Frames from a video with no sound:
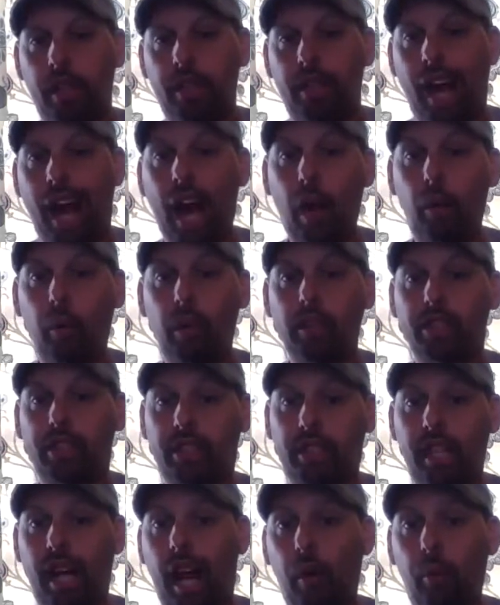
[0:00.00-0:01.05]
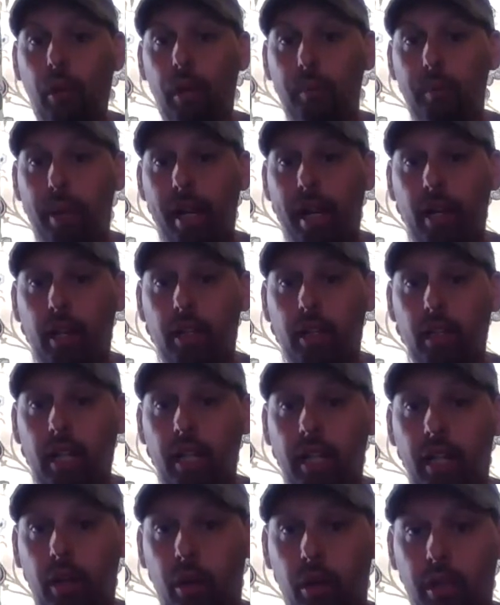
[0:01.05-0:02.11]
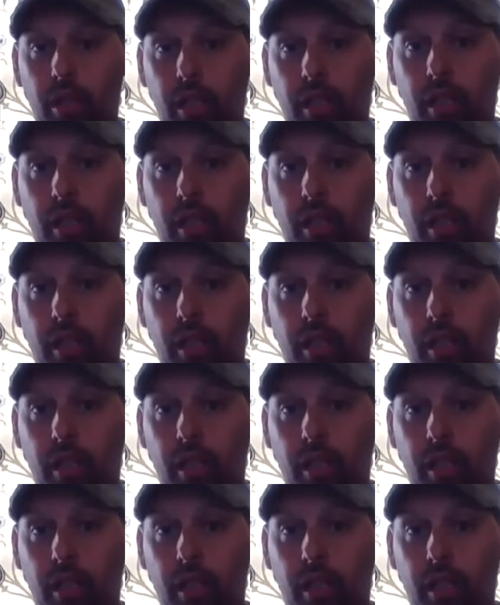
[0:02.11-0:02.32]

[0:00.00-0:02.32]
Now I went parallel